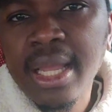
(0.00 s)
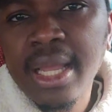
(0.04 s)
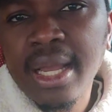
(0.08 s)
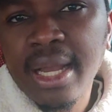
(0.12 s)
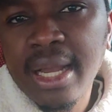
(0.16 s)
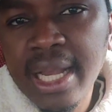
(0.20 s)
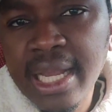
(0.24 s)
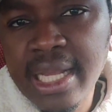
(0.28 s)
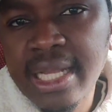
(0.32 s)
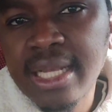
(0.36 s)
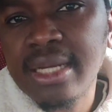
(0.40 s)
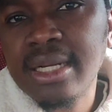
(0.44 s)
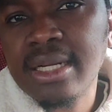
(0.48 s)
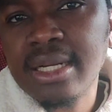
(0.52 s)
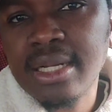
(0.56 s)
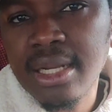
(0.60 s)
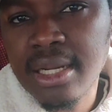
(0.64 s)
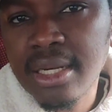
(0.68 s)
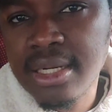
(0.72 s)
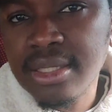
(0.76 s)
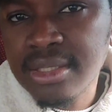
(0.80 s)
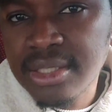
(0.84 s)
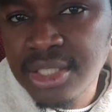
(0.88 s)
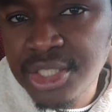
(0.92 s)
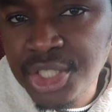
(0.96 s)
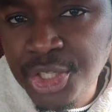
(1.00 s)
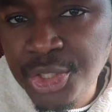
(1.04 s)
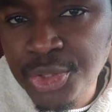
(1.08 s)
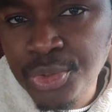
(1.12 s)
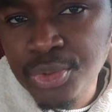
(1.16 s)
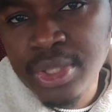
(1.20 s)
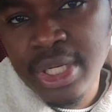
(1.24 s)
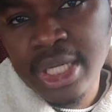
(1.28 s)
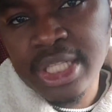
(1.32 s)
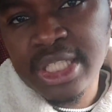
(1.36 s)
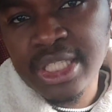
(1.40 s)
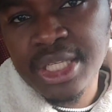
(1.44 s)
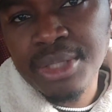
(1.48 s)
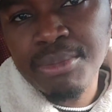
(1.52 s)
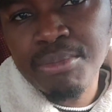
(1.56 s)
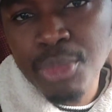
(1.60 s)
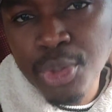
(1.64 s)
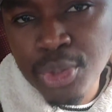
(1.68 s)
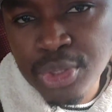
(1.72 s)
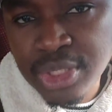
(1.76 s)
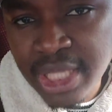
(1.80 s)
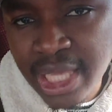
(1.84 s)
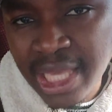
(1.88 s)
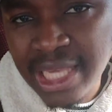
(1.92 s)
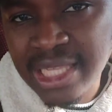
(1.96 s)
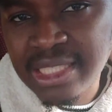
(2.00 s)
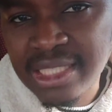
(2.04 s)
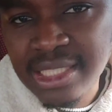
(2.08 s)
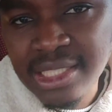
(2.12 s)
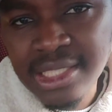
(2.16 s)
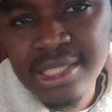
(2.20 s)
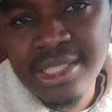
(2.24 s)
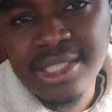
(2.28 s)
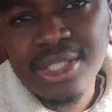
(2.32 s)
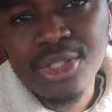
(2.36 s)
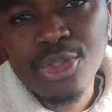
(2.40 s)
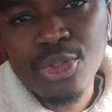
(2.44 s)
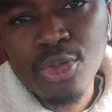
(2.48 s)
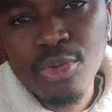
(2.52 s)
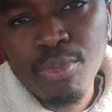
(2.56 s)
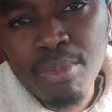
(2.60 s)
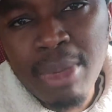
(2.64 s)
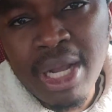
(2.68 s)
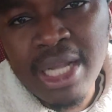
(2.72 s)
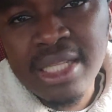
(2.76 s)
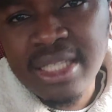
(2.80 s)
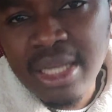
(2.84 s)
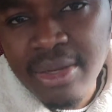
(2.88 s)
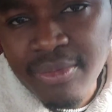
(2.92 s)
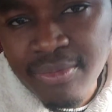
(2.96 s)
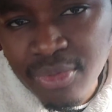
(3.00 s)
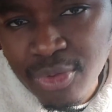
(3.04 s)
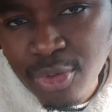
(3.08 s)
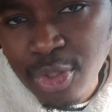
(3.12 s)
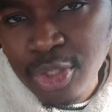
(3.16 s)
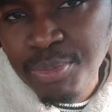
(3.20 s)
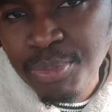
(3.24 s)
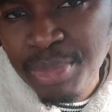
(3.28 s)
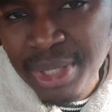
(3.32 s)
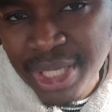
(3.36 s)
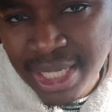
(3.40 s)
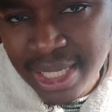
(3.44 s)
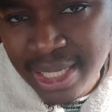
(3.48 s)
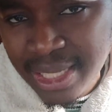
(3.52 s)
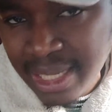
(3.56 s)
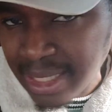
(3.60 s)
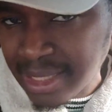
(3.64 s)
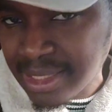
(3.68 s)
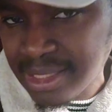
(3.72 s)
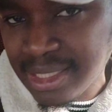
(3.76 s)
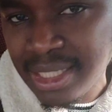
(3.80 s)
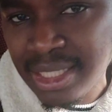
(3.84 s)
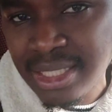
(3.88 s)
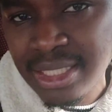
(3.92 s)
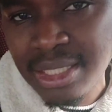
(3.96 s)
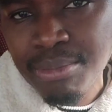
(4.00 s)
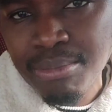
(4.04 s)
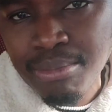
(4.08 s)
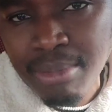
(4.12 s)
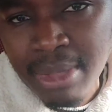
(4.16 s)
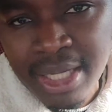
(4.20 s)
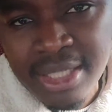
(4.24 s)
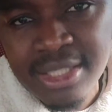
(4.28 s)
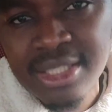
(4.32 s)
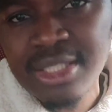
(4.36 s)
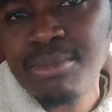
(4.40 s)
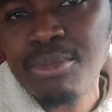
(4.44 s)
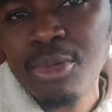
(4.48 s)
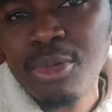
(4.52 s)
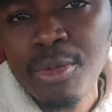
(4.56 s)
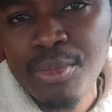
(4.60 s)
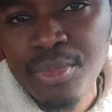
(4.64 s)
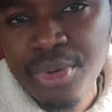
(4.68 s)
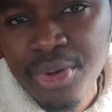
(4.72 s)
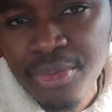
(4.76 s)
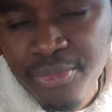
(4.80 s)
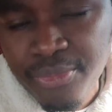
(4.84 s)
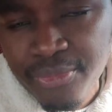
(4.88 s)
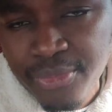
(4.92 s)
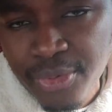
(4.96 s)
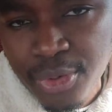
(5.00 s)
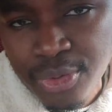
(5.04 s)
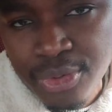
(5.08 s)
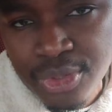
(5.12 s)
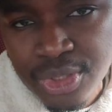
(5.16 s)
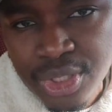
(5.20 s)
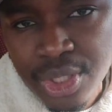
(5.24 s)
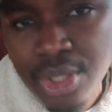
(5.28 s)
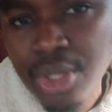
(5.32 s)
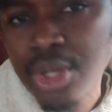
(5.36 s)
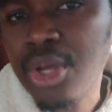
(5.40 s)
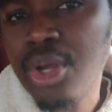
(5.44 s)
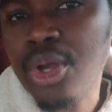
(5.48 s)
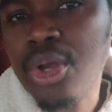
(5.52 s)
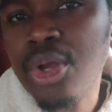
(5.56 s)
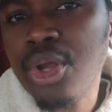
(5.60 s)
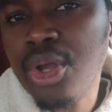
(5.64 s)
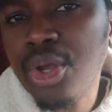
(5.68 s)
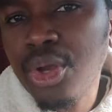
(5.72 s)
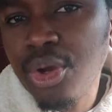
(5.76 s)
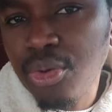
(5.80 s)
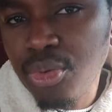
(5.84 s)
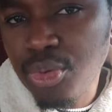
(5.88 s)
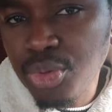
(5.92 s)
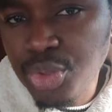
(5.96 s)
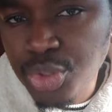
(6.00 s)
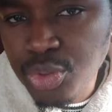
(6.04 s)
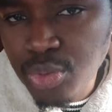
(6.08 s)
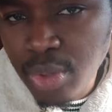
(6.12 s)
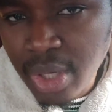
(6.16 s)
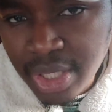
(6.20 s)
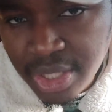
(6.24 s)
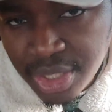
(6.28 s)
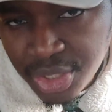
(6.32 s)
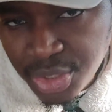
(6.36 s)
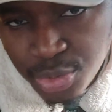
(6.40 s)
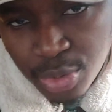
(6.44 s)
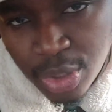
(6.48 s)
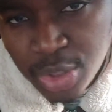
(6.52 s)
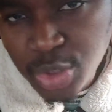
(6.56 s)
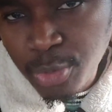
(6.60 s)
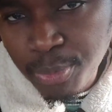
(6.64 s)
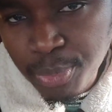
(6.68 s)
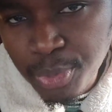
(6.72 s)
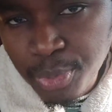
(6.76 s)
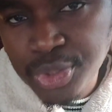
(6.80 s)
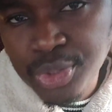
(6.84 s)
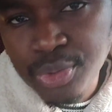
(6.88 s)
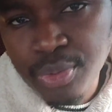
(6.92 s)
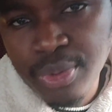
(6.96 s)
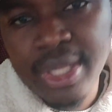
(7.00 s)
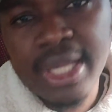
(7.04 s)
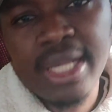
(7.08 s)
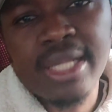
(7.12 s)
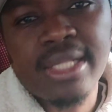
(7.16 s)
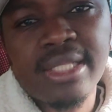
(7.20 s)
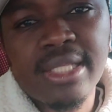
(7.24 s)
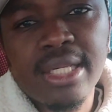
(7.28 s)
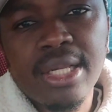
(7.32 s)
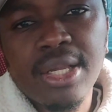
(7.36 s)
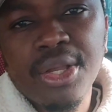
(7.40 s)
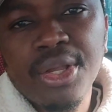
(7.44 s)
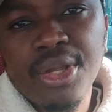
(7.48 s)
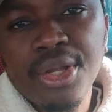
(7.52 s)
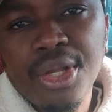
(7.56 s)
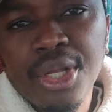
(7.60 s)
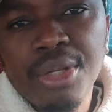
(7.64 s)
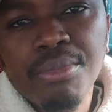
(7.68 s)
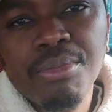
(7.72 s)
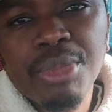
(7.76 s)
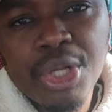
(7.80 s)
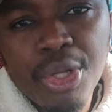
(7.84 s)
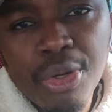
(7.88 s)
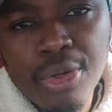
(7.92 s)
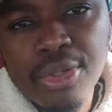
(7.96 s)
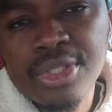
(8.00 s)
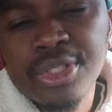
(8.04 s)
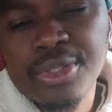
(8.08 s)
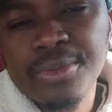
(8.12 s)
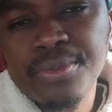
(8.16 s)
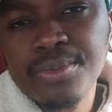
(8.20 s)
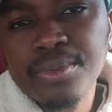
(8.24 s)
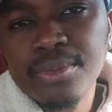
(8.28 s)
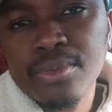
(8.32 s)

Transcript: I can guarantee you that in most cases, you might have not been getting the maximum refund you are supposed to get, because